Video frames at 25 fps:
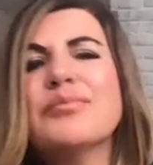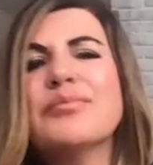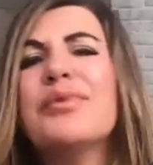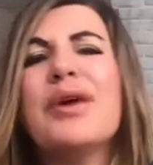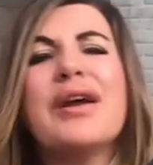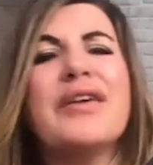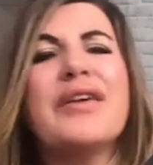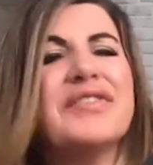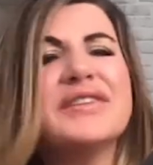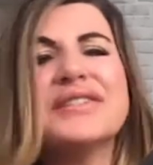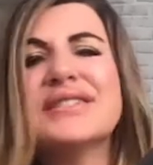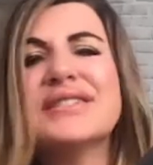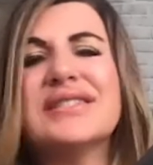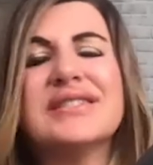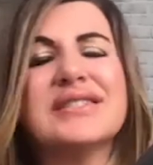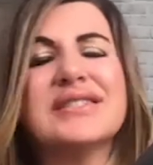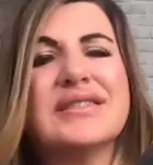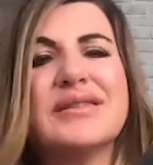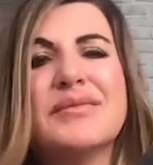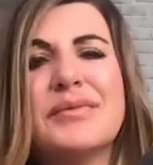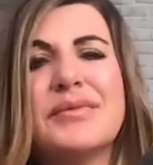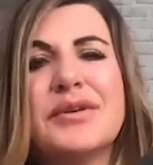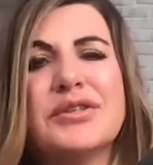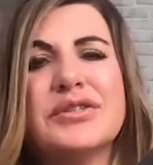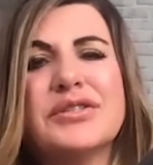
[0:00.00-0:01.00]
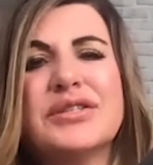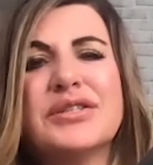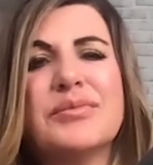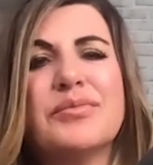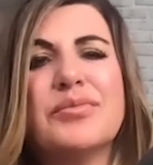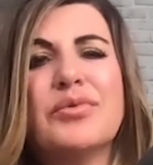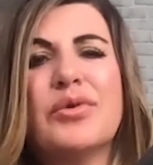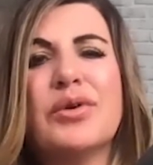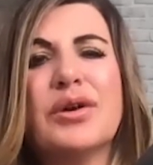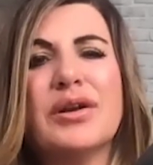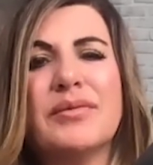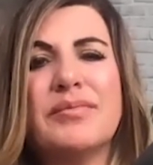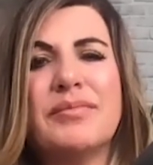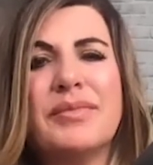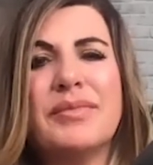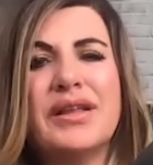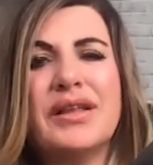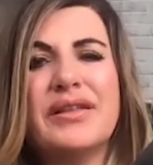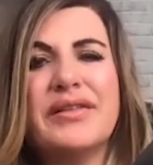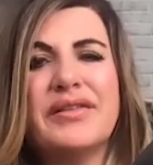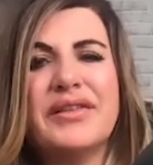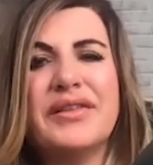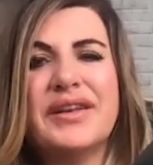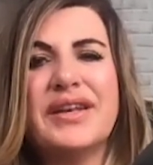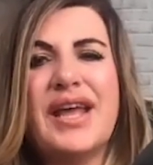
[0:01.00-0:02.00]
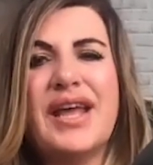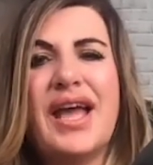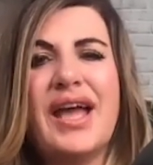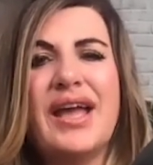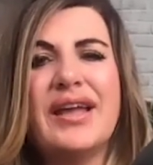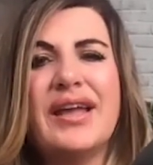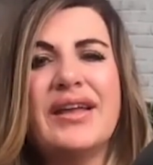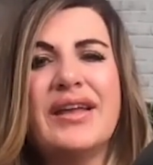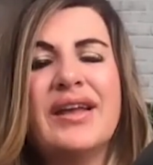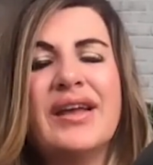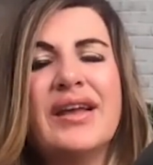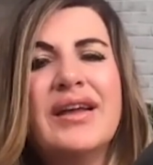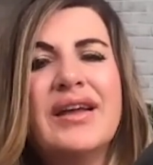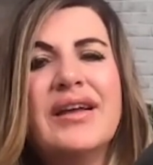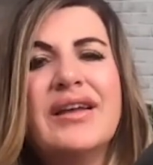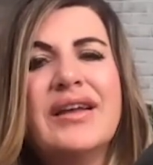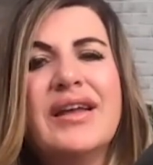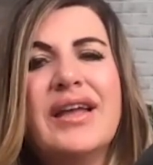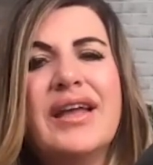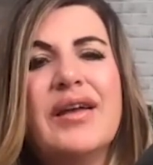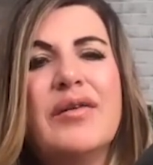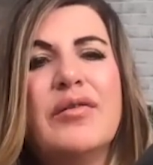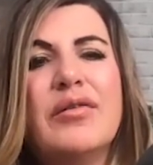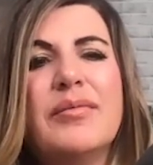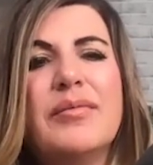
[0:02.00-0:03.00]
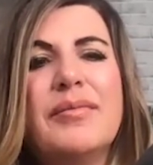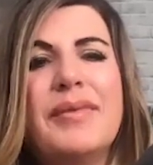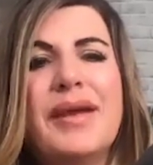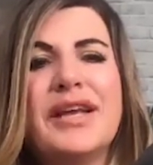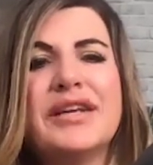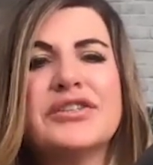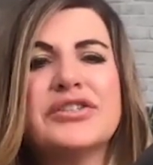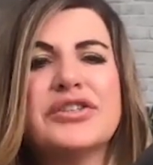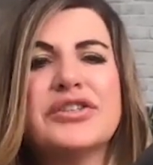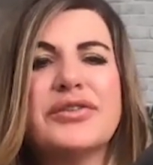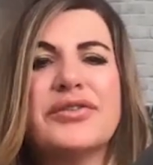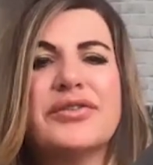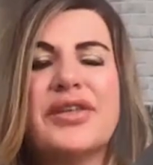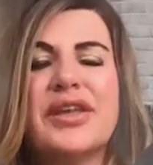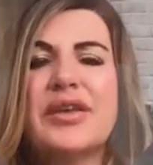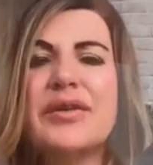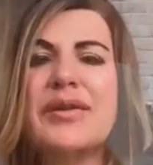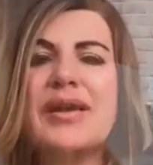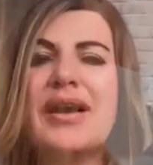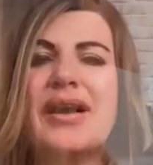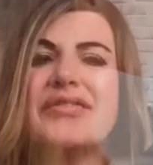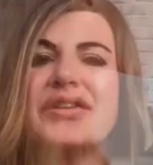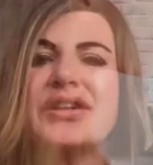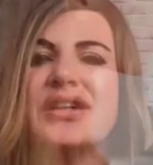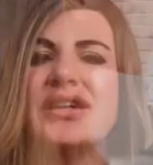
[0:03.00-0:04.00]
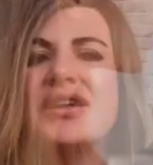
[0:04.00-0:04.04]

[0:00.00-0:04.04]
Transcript: breakfast is the most important meal of the day. It will make sure that you have